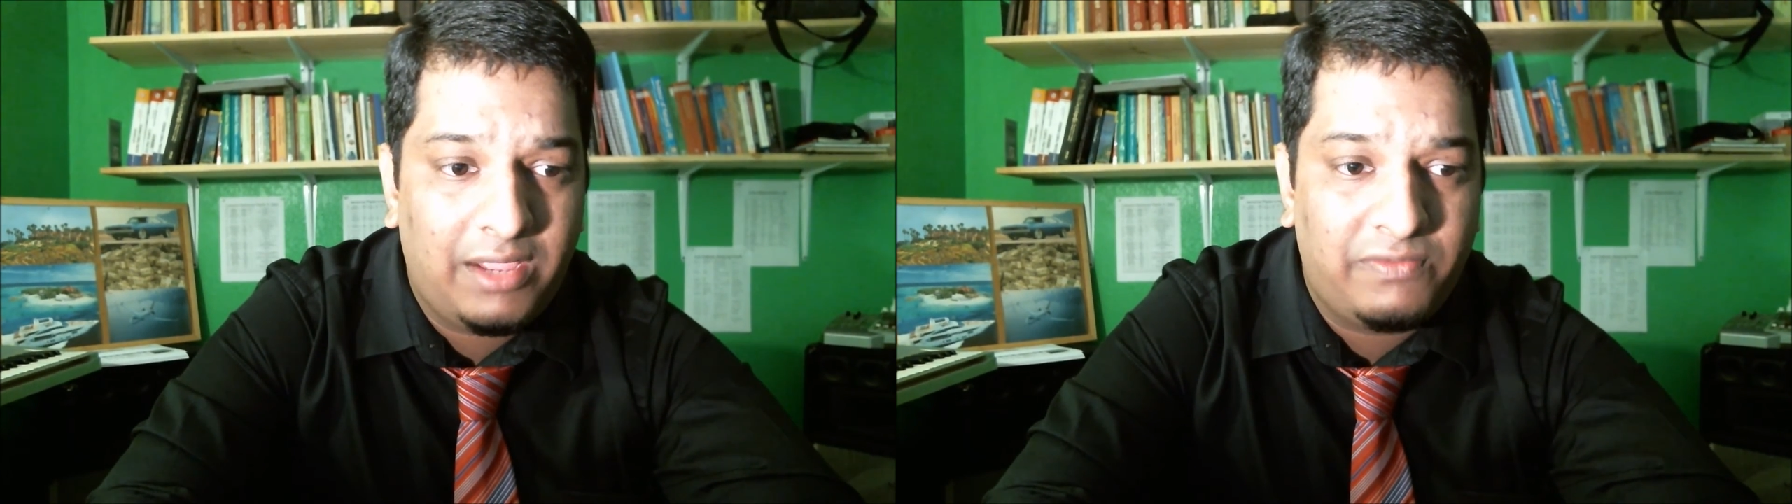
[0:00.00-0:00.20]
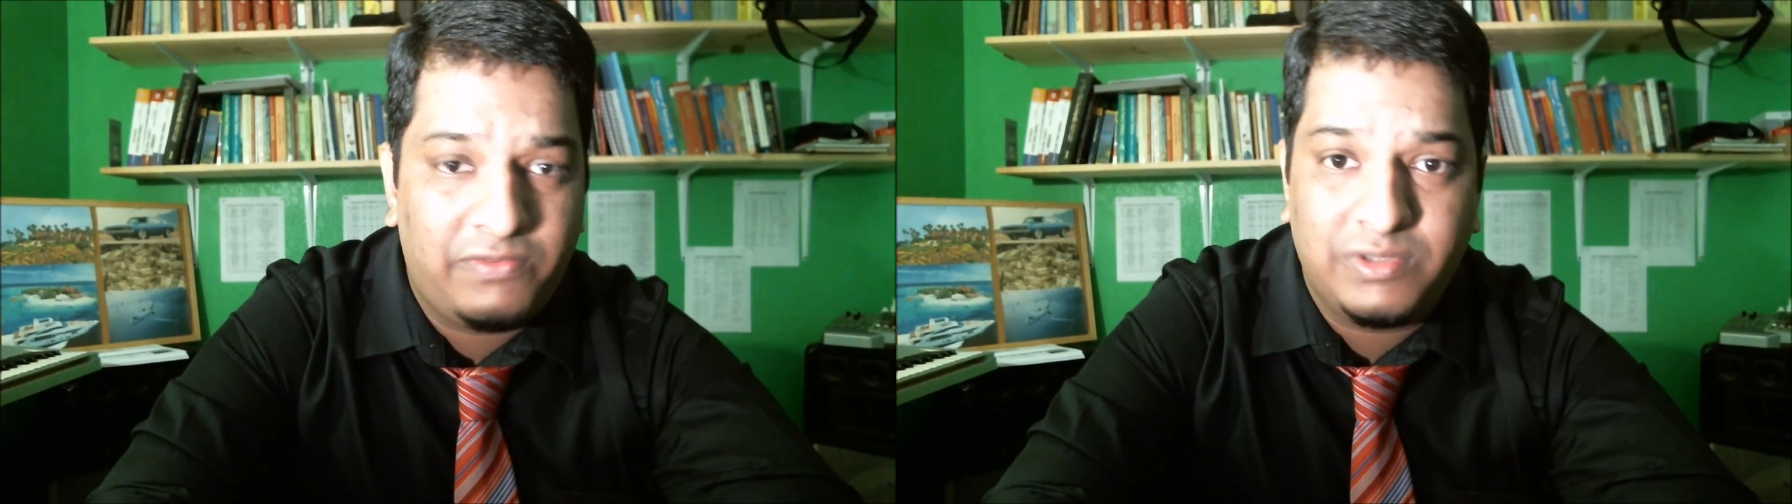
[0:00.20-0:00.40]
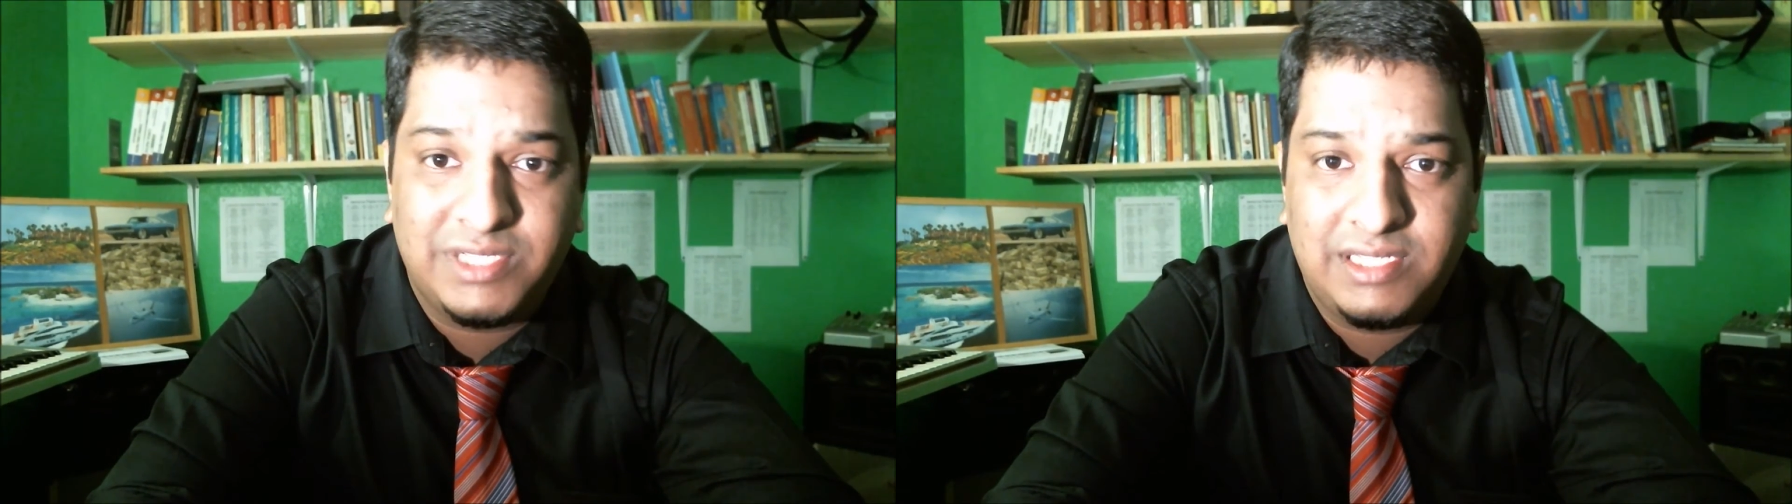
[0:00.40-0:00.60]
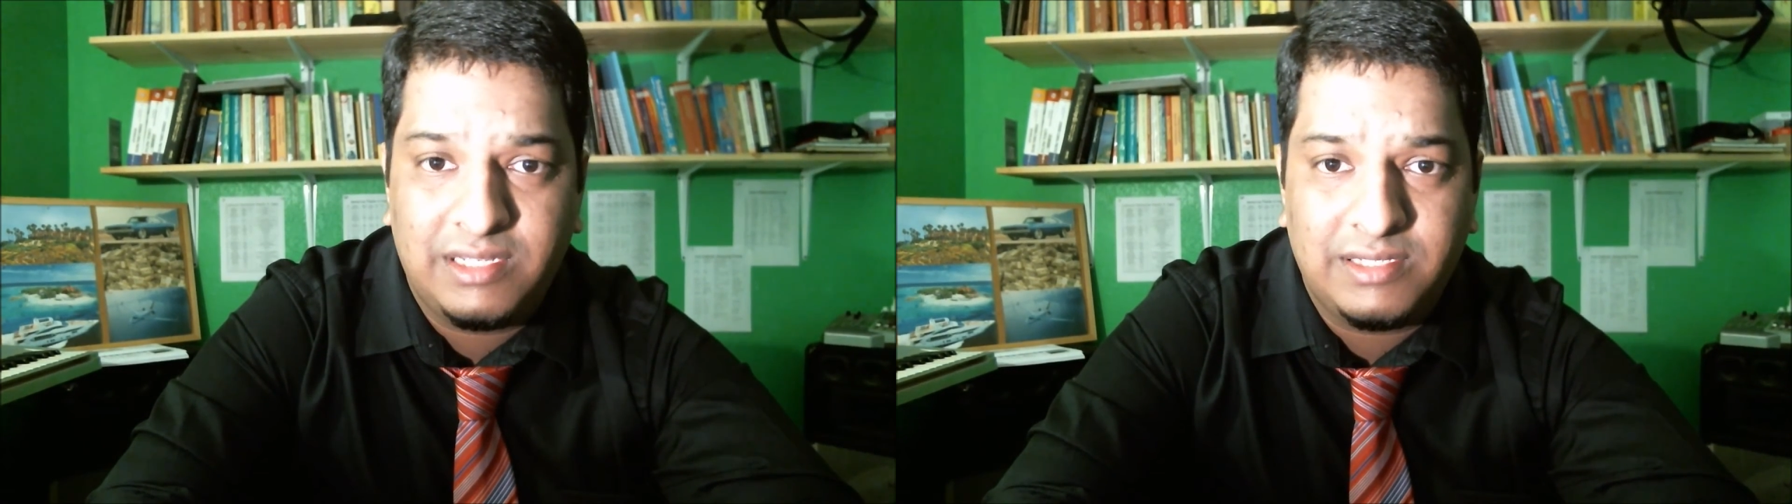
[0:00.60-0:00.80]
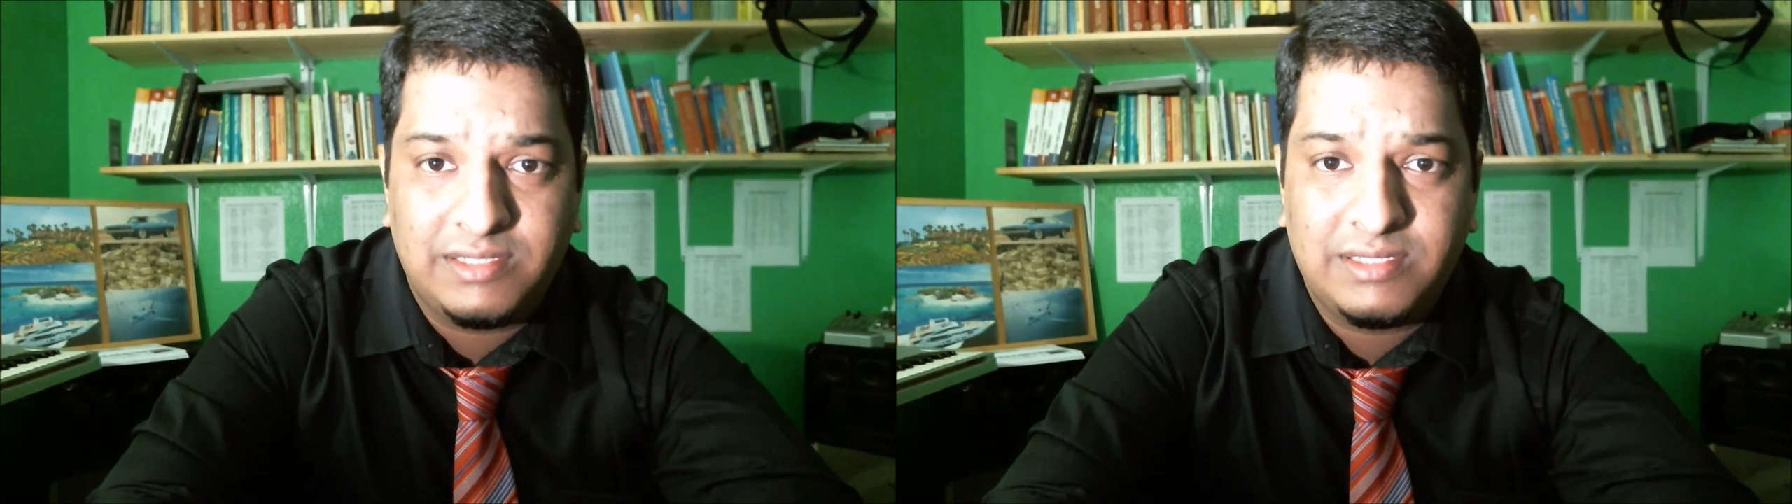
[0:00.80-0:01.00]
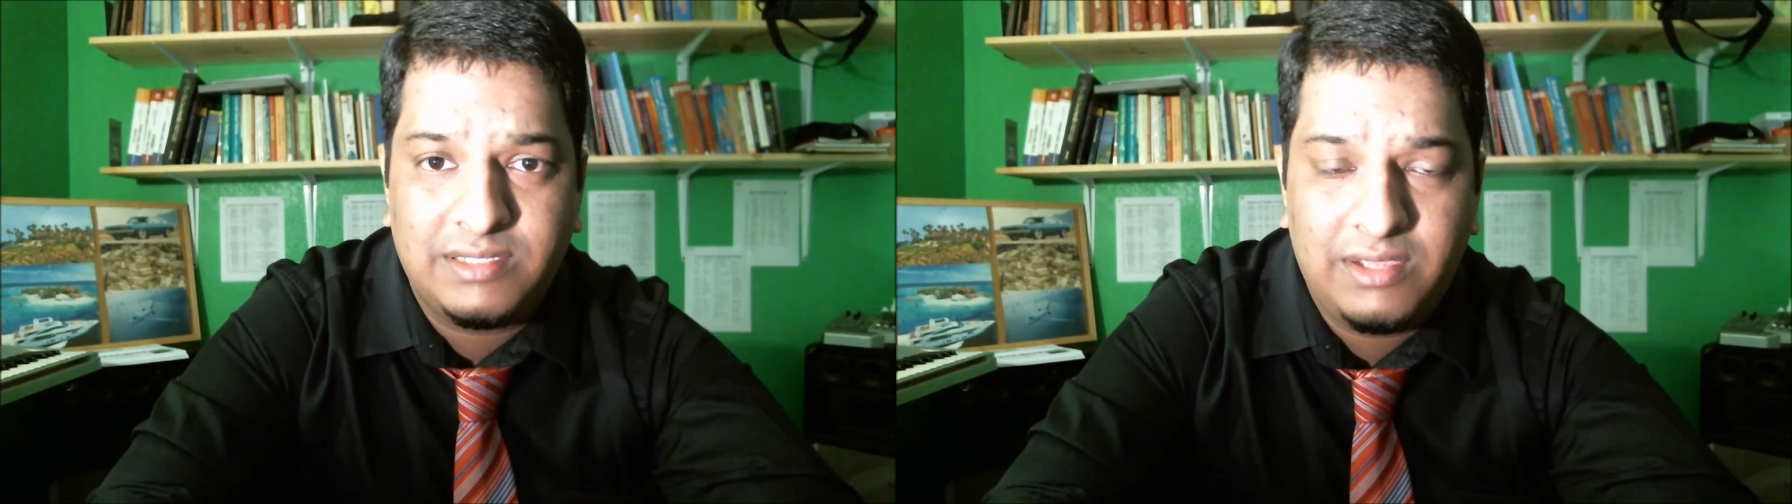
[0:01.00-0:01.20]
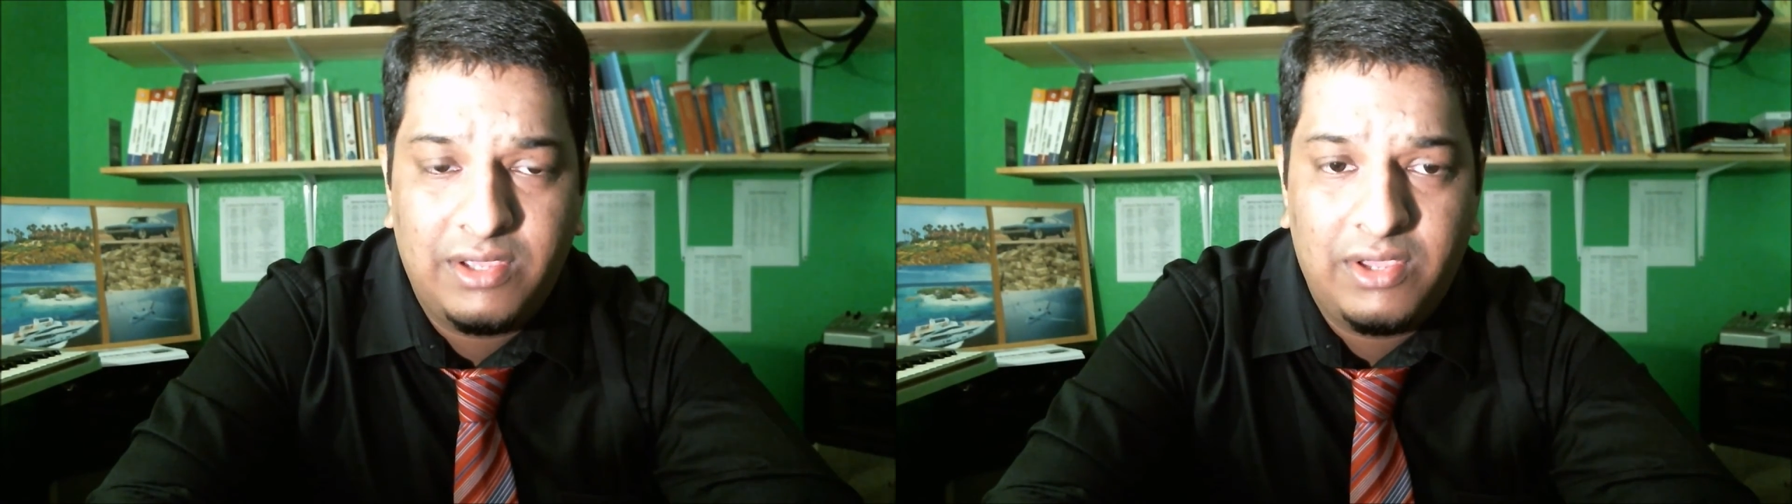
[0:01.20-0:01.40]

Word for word: on frozen dinners